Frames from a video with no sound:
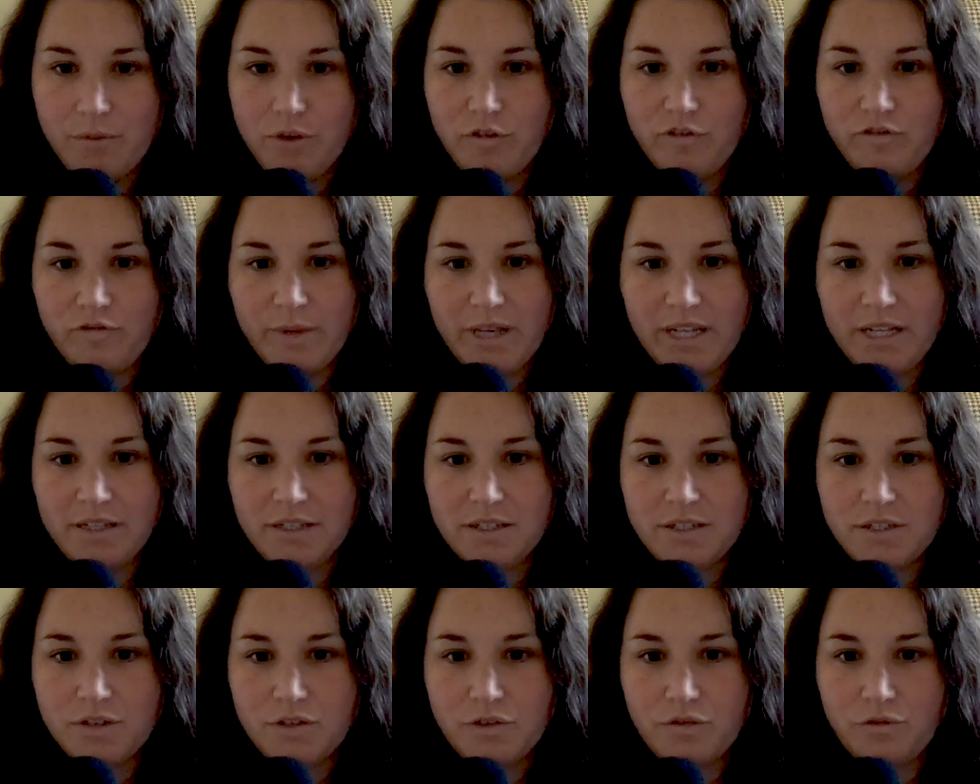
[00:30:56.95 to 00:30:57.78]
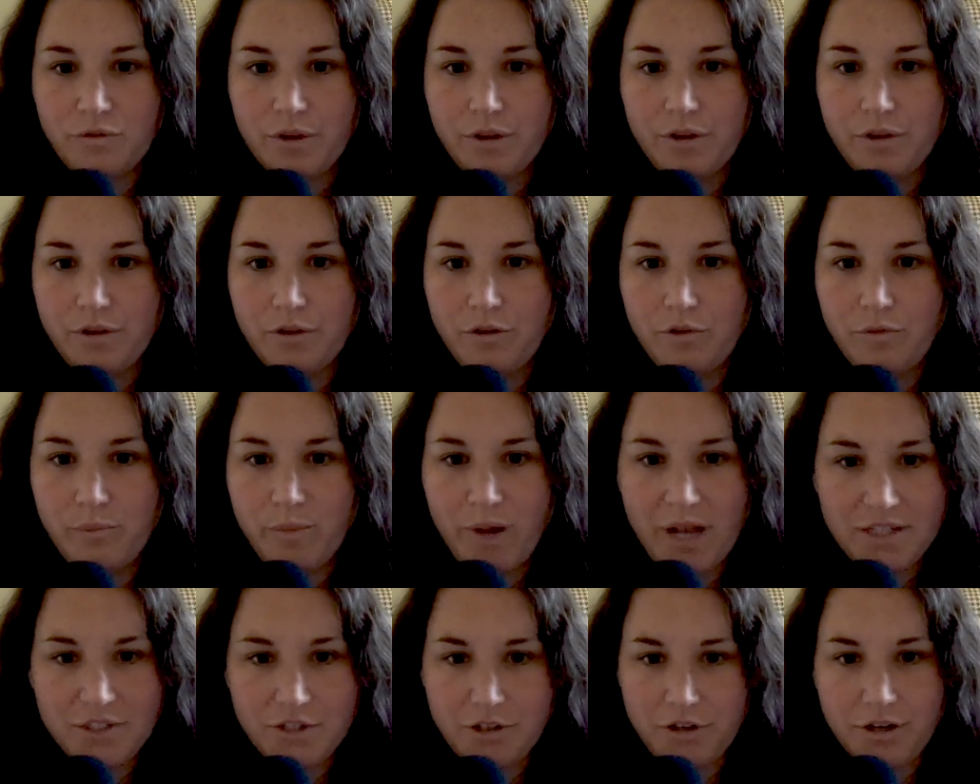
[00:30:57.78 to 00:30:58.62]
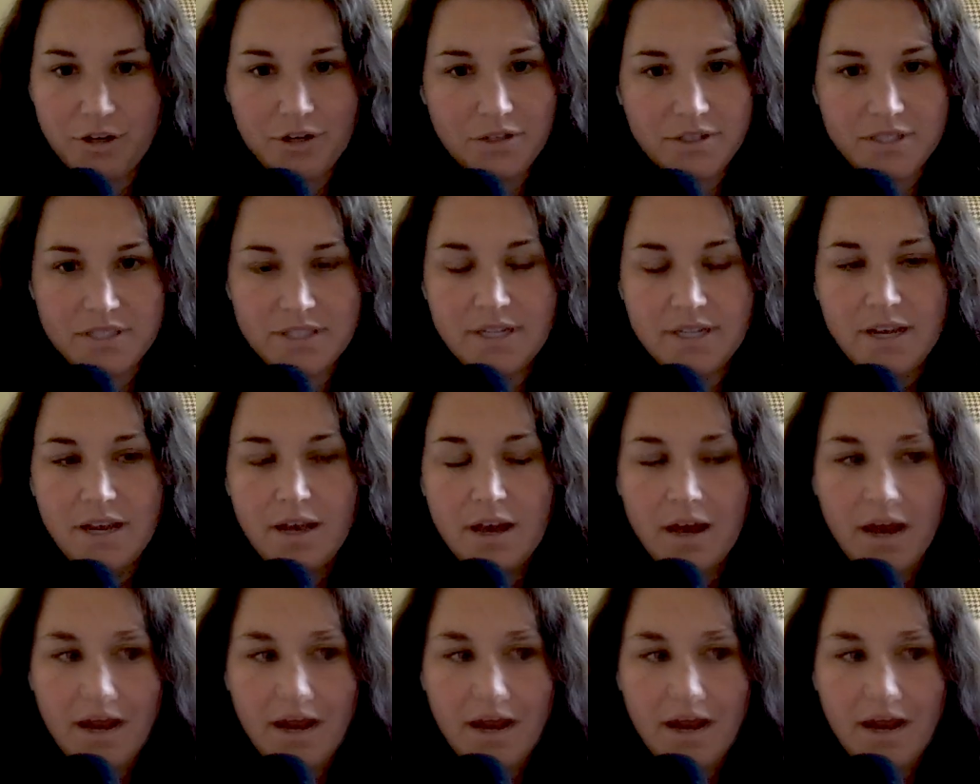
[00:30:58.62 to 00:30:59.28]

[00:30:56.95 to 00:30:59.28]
movements, through buzzers,